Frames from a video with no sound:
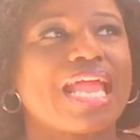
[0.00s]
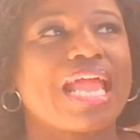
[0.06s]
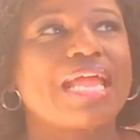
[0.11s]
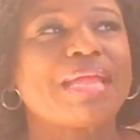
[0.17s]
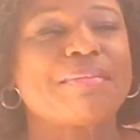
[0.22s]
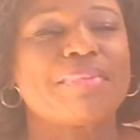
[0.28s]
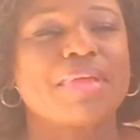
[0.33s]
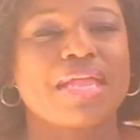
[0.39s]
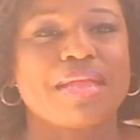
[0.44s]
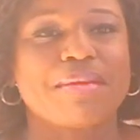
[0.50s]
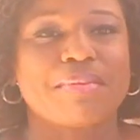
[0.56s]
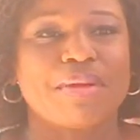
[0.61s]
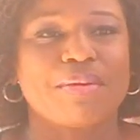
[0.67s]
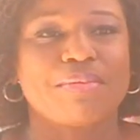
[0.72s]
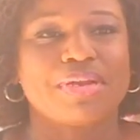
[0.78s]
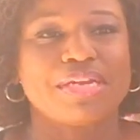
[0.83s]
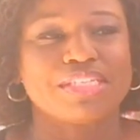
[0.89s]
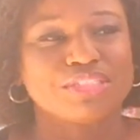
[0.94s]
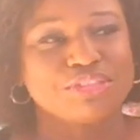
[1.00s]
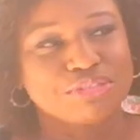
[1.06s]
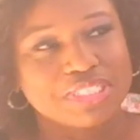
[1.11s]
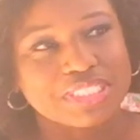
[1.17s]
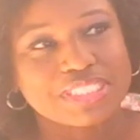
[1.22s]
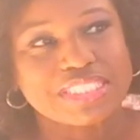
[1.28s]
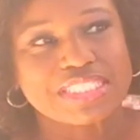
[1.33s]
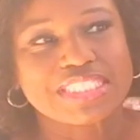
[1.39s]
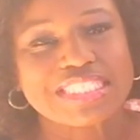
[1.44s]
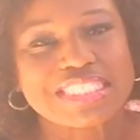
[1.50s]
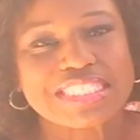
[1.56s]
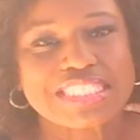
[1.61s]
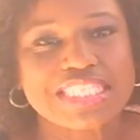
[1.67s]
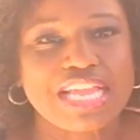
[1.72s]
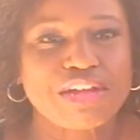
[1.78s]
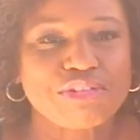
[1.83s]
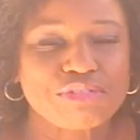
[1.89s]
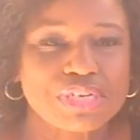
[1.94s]
hey, babe, I want to do this, and she's
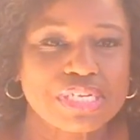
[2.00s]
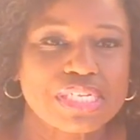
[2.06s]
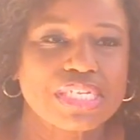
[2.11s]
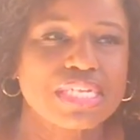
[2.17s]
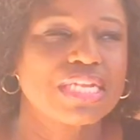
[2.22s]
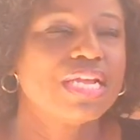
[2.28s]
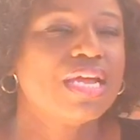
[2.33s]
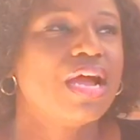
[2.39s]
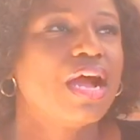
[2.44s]
not really